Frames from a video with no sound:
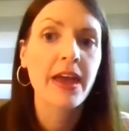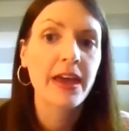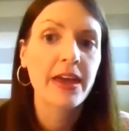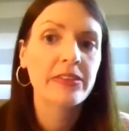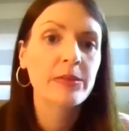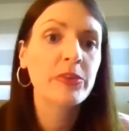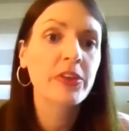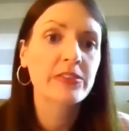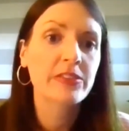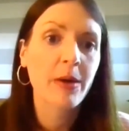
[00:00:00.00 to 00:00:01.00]
it seems
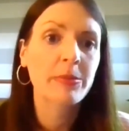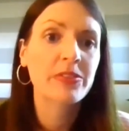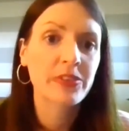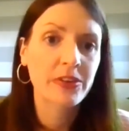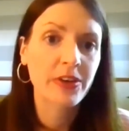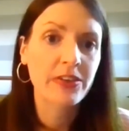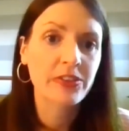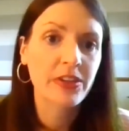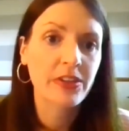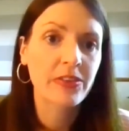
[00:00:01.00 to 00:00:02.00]
like top
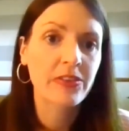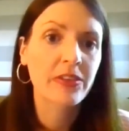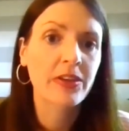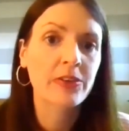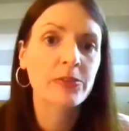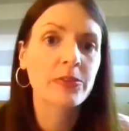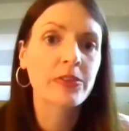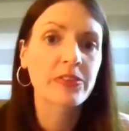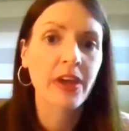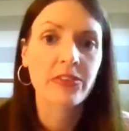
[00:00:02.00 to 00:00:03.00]
considerations include
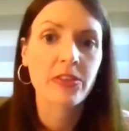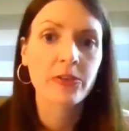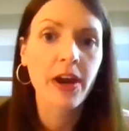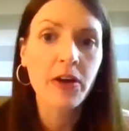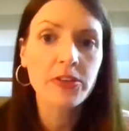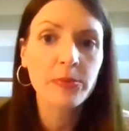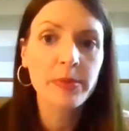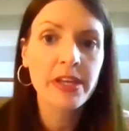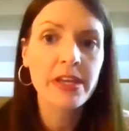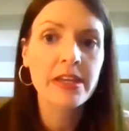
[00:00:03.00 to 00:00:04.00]
the size of the crowd you'll
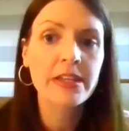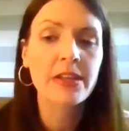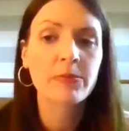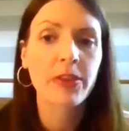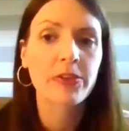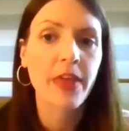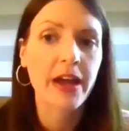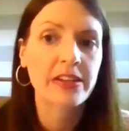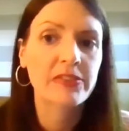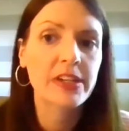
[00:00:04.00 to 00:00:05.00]
be in and whether the
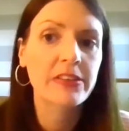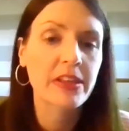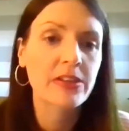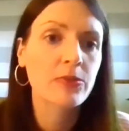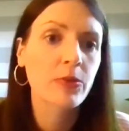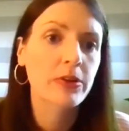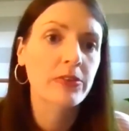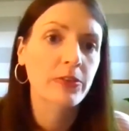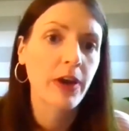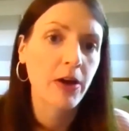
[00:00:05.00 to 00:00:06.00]
activity is
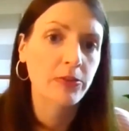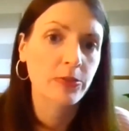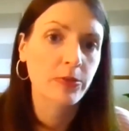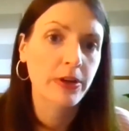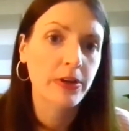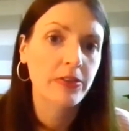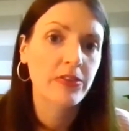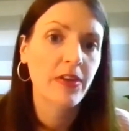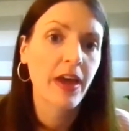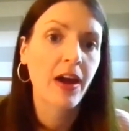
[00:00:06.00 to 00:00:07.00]
indoors or
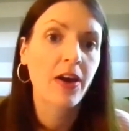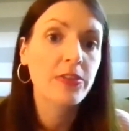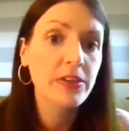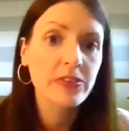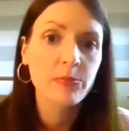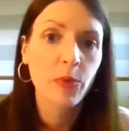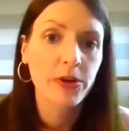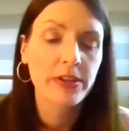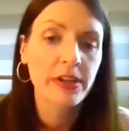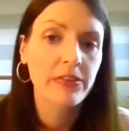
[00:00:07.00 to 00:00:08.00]
outdoors. Are these
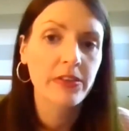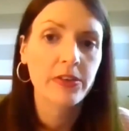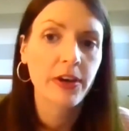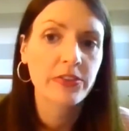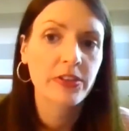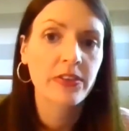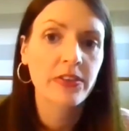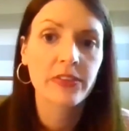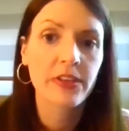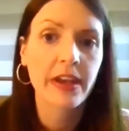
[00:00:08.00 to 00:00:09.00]
important
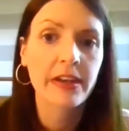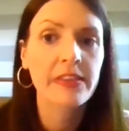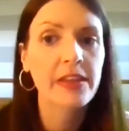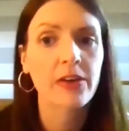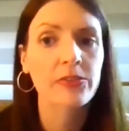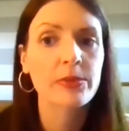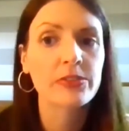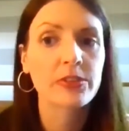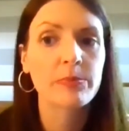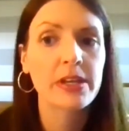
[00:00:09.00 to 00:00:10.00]
considerations and anything else we
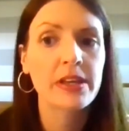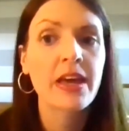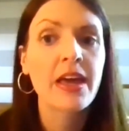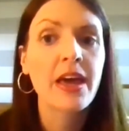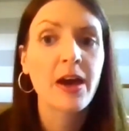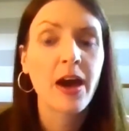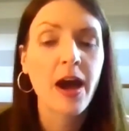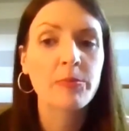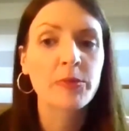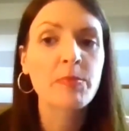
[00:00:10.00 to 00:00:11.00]
should be
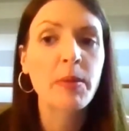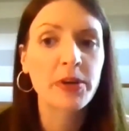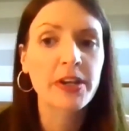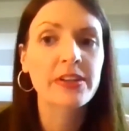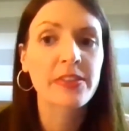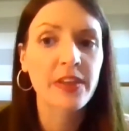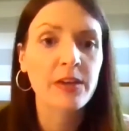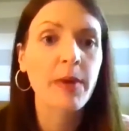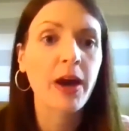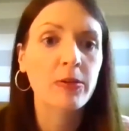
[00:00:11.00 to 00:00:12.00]
remembering to think
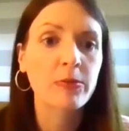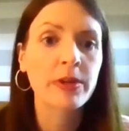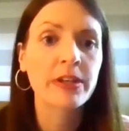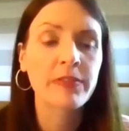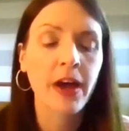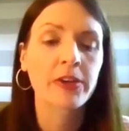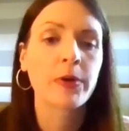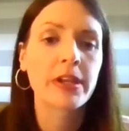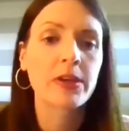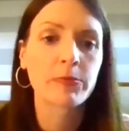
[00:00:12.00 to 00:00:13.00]
about when
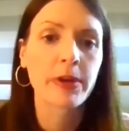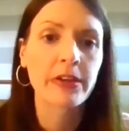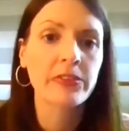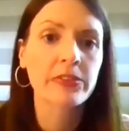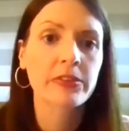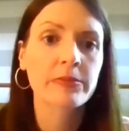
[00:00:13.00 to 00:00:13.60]
evaluating risk?